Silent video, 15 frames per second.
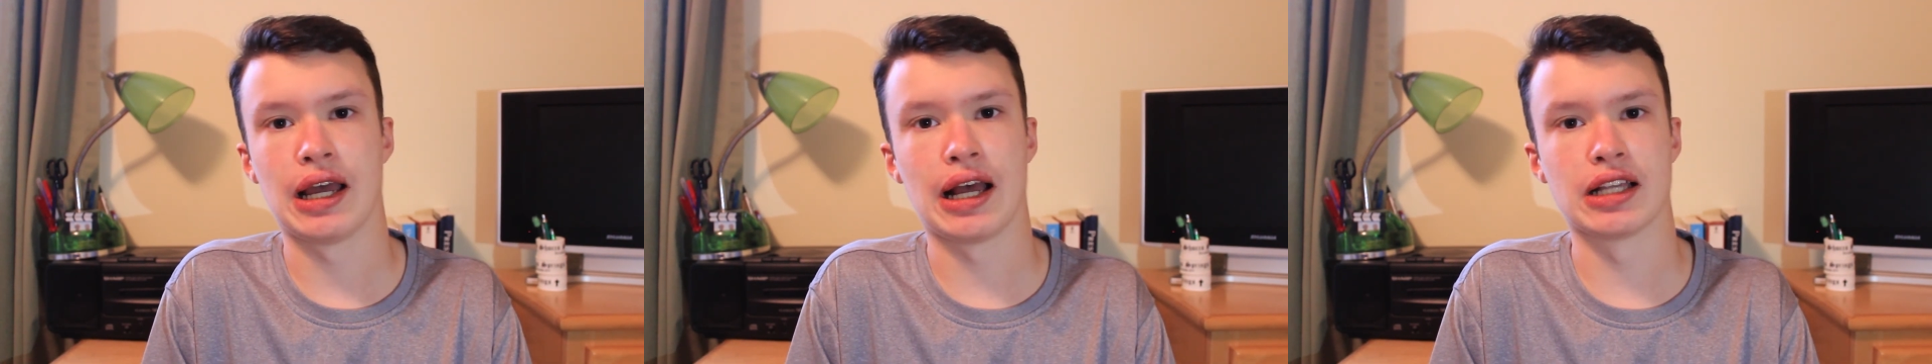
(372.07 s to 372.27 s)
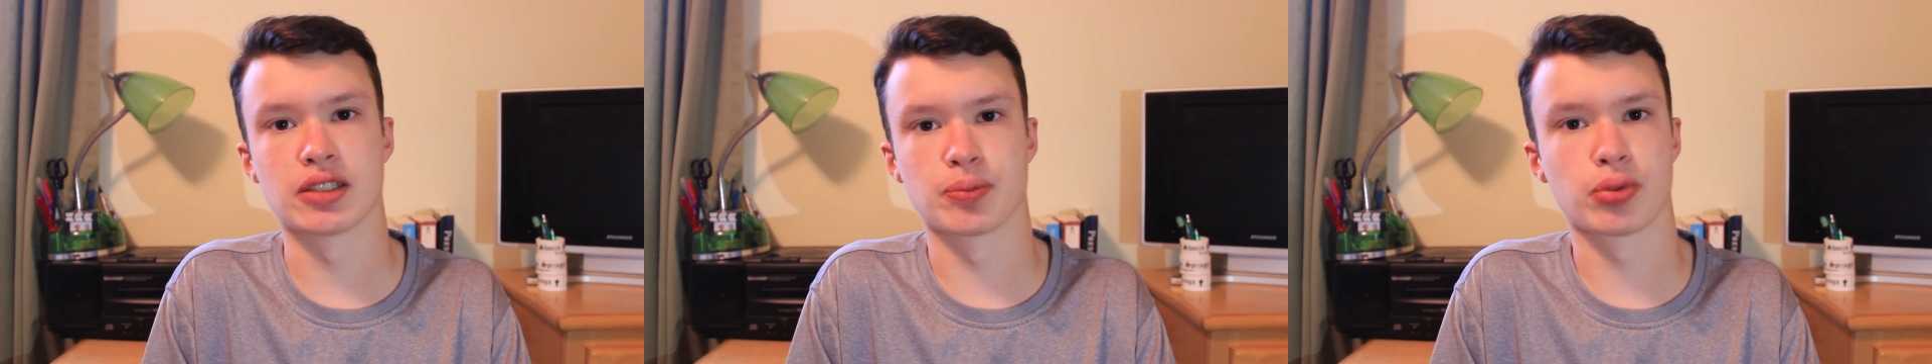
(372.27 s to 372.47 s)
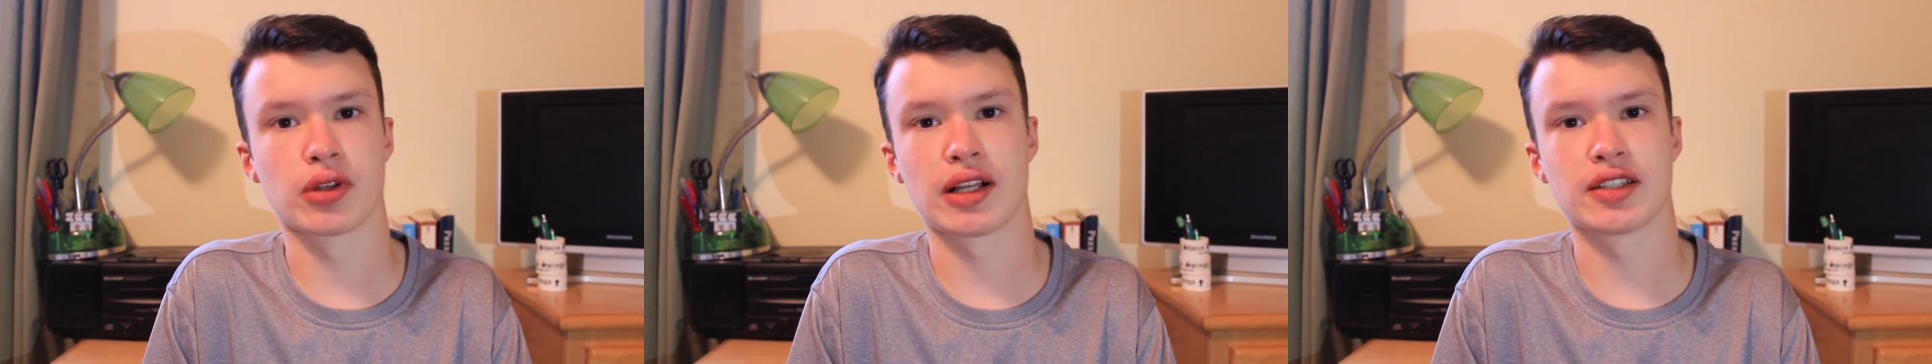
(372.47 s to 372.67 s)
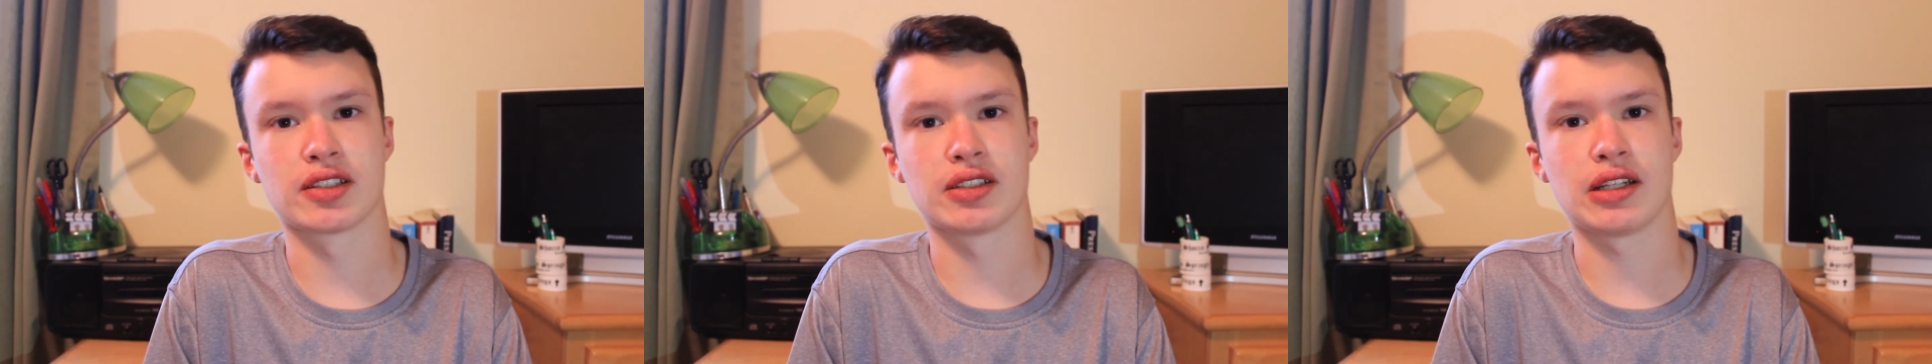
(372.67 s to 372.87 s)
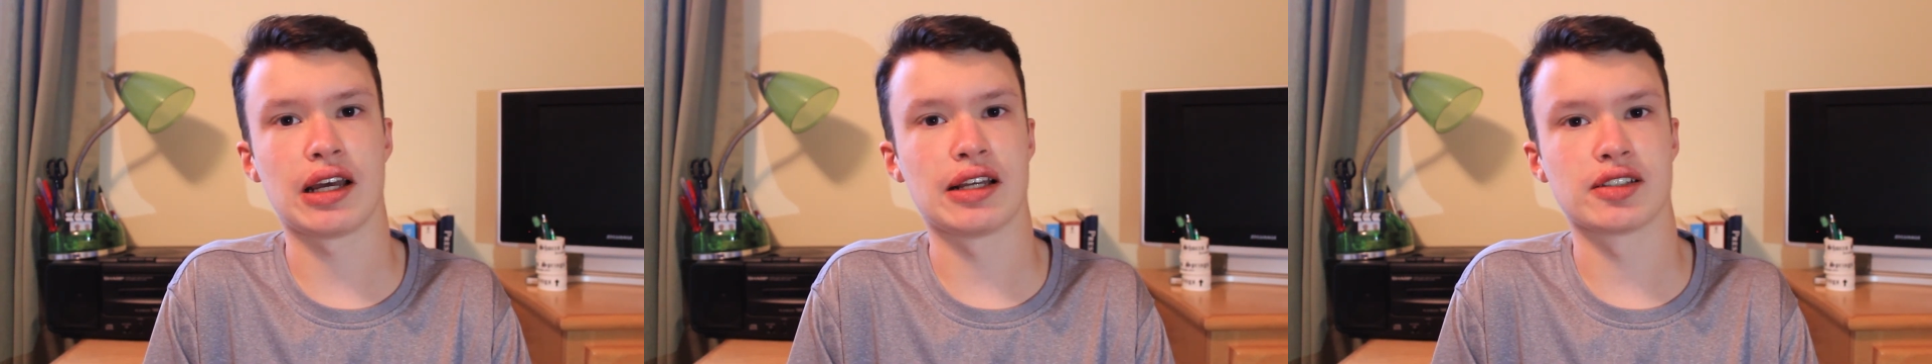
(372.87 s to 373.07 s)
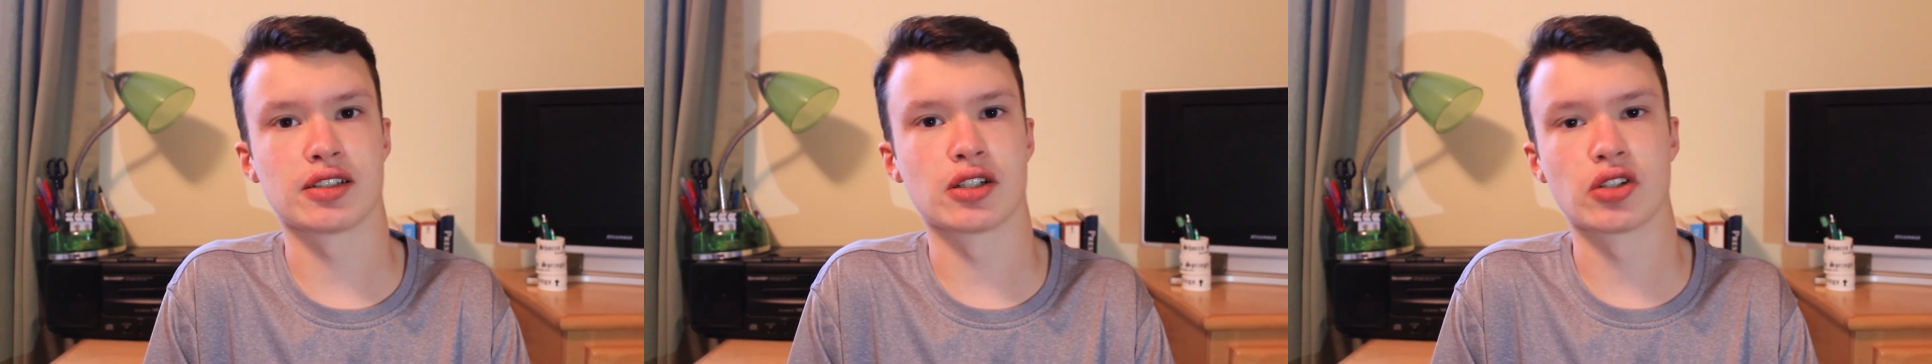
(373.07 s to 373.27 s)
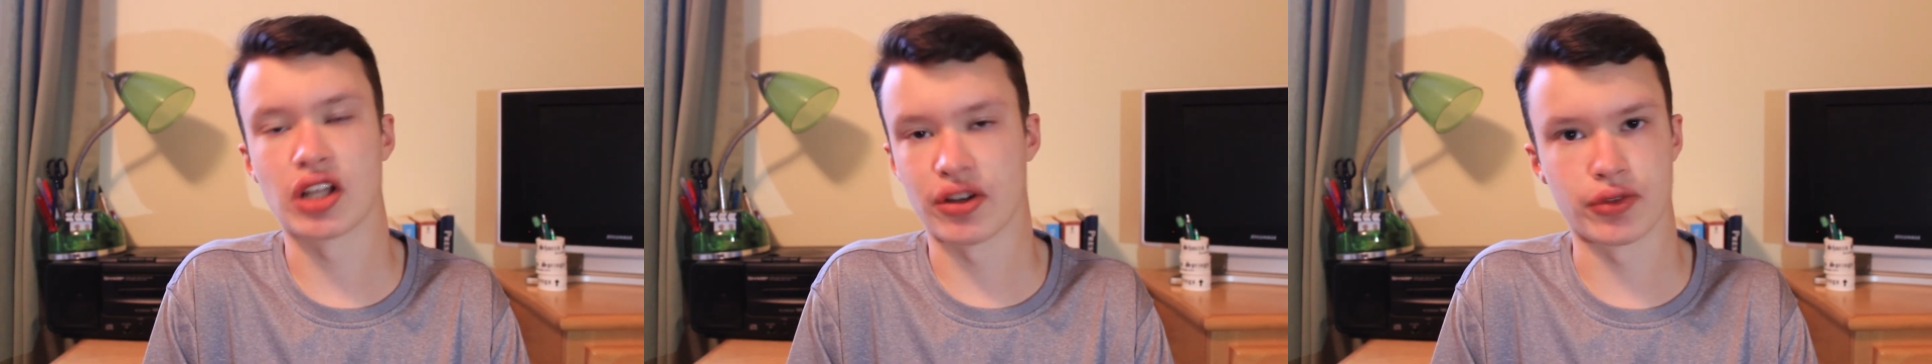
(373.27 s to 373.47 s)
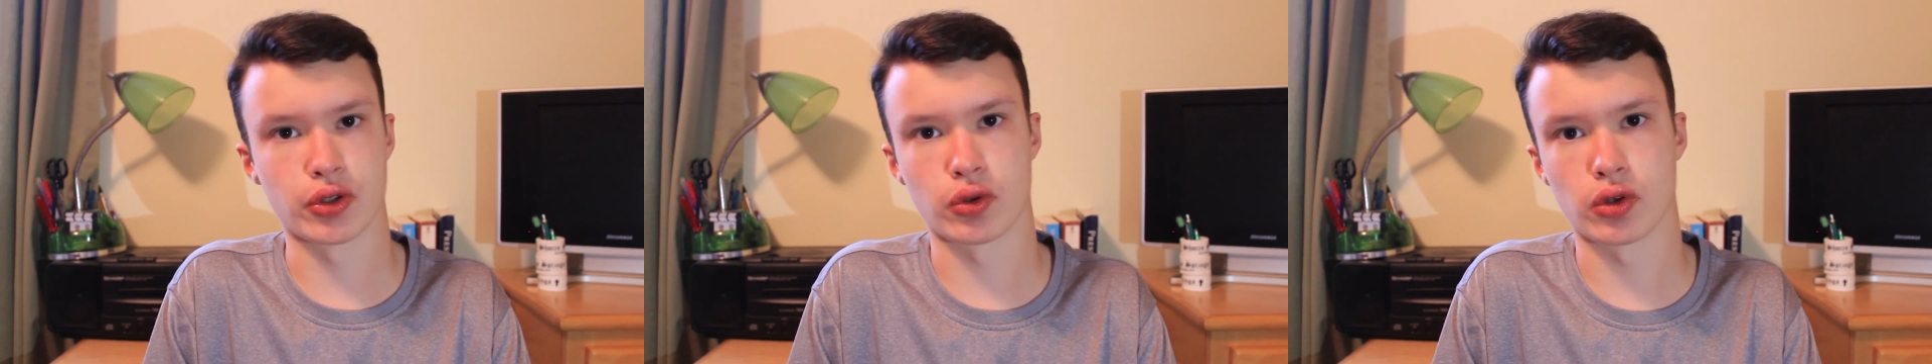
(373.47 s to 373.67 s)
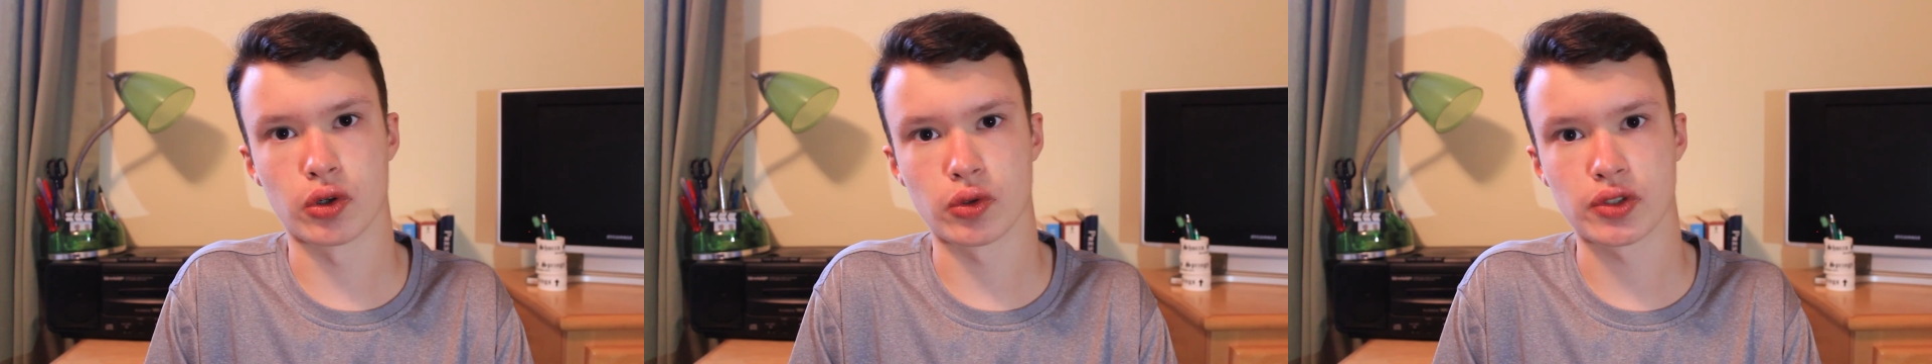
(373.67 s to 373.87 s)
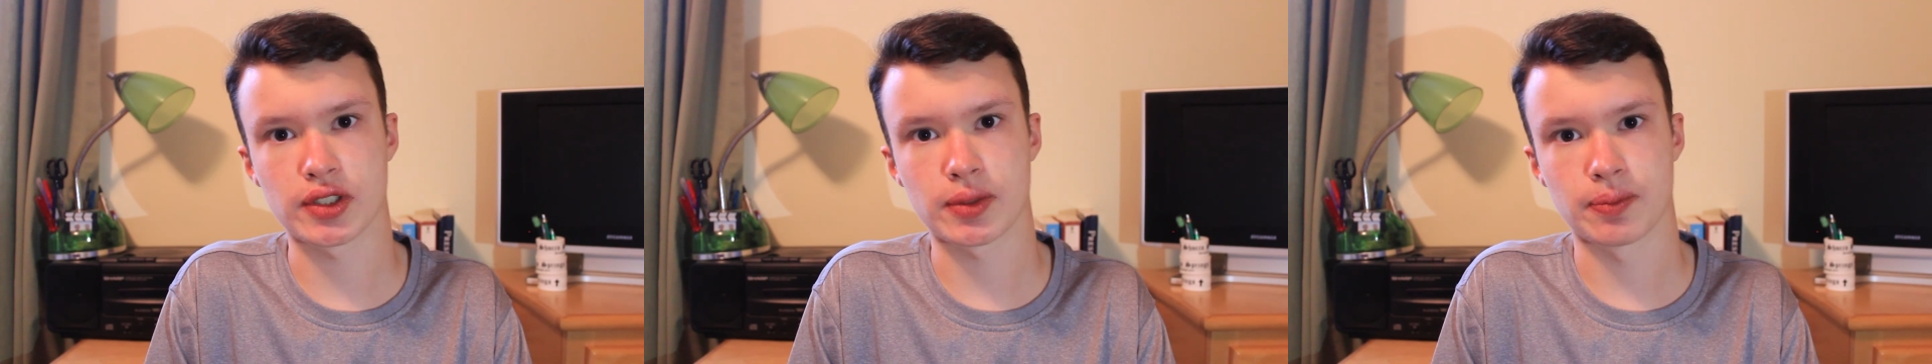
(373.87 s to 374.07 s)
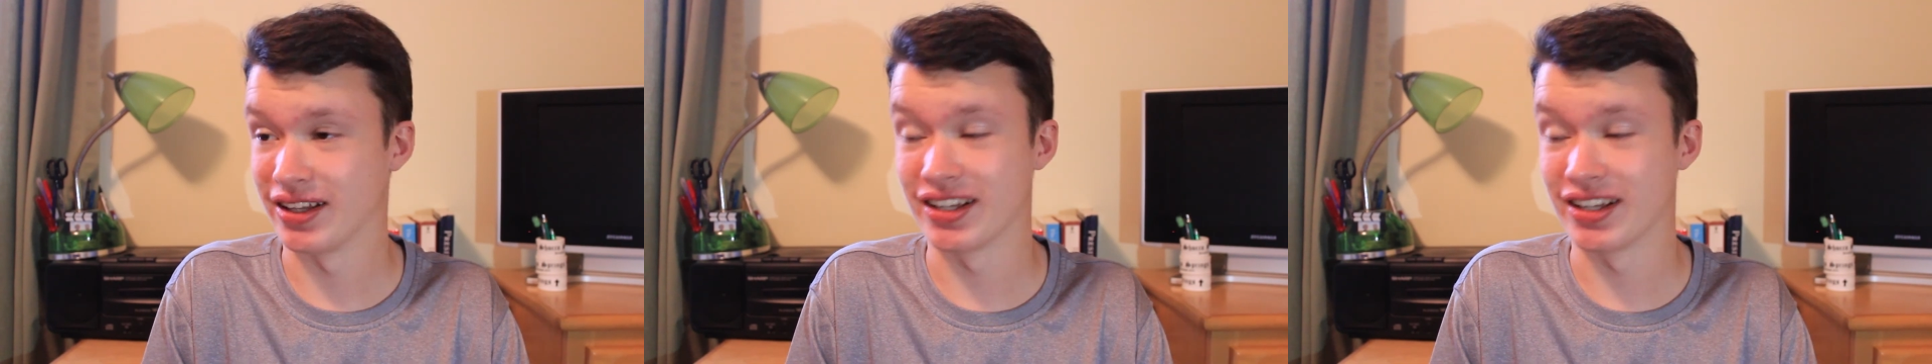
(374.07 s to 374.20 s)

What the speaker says: as pleasant as an 11-year-old's.